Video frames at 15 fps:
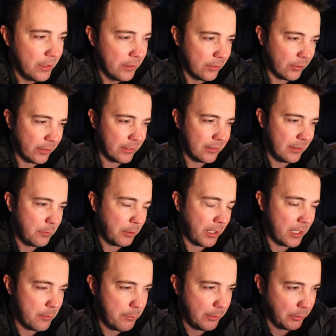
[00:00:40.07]
So let's see what
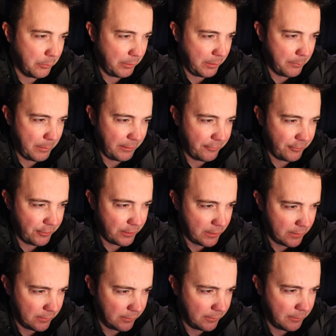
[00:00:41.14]
kind of build we can make for you
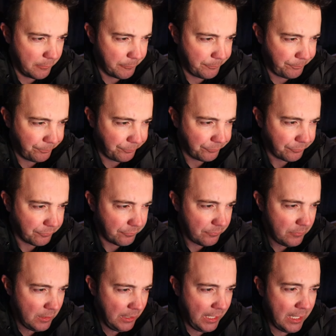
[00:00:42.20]
guys.
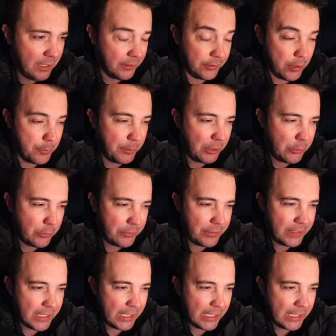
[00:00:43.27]
Okay, Salomon QST